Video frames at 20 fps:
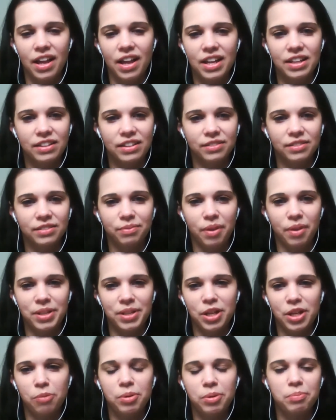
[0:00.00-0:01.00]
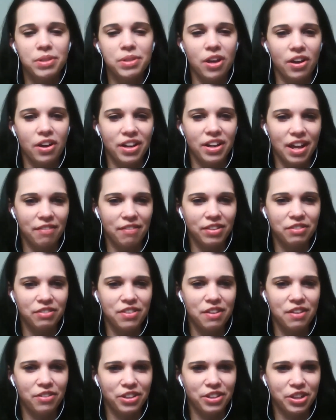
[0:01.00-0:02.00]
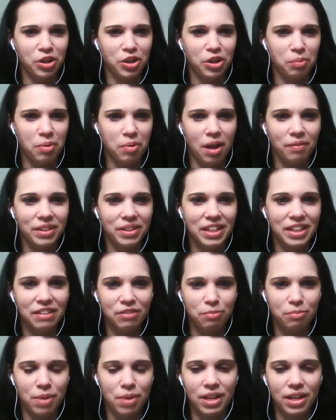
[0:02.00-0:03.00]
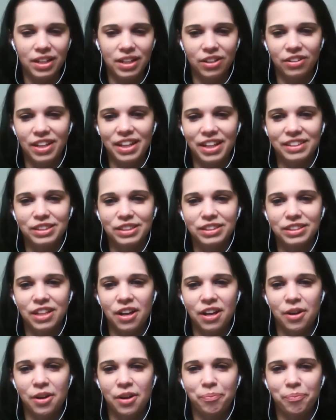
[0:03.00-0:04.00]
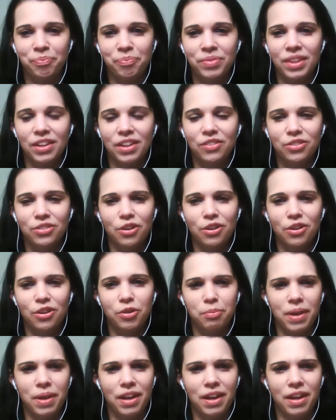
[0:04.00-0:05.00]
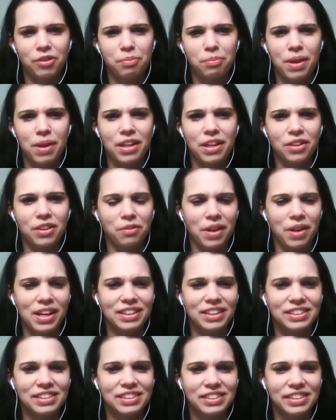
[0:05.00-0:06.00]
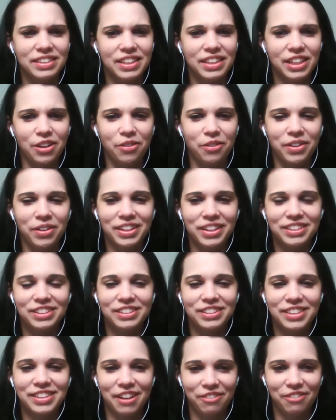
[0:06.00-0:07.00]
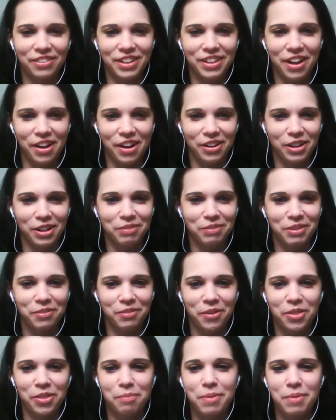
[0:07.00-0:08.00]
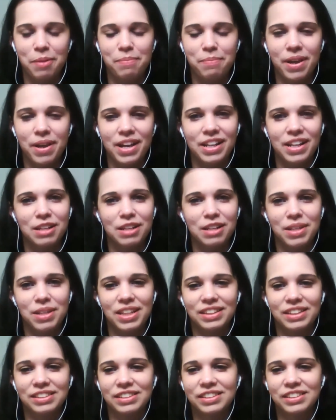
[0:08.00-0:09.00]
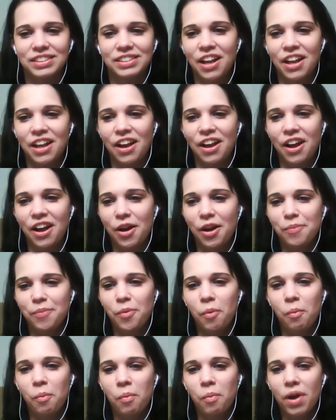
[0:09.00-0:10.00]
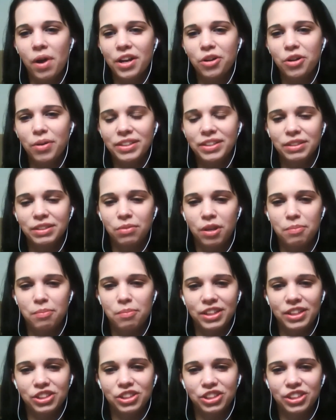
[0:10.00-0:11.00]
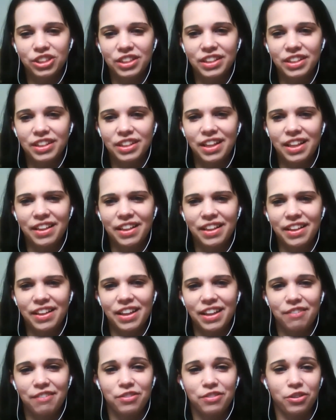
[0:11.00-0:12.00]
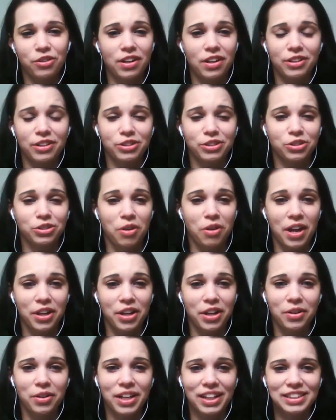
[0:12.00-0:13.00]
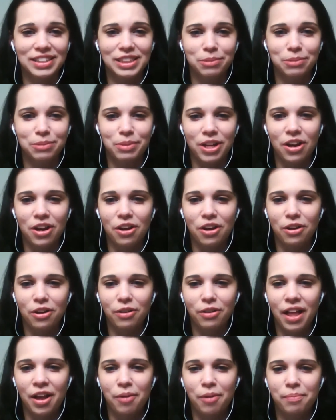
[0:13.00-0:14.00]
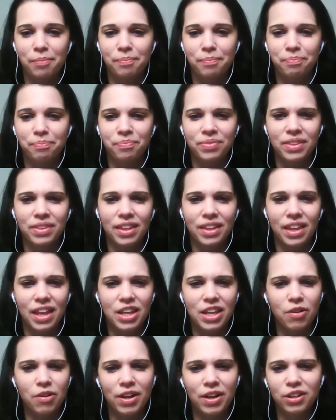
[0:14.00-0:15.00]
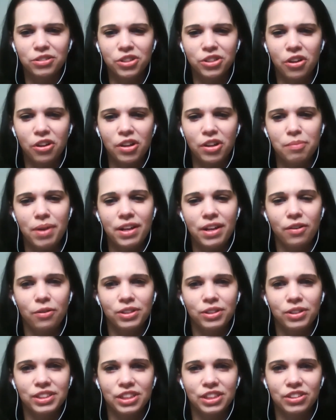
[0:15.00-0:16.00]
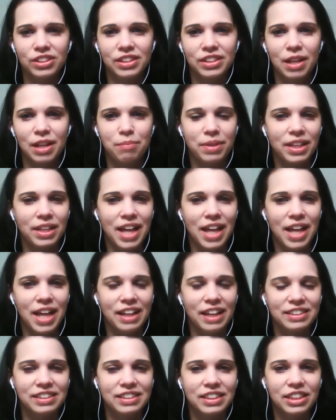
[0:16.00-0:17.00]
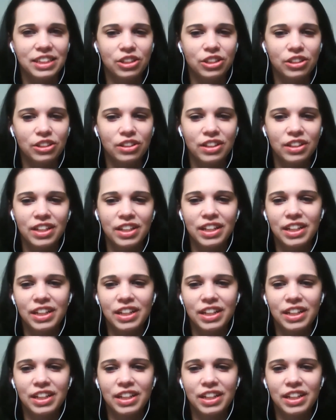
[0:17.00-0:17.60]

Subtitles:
He'll be beyond heavily favored here, probably even money or less. So if you're betting the race, he's definitely not going to be worth a bet by any means. One who I did want to mention, if you're going to try to go against him at all, I don't totally mind a horse here named Class Leader.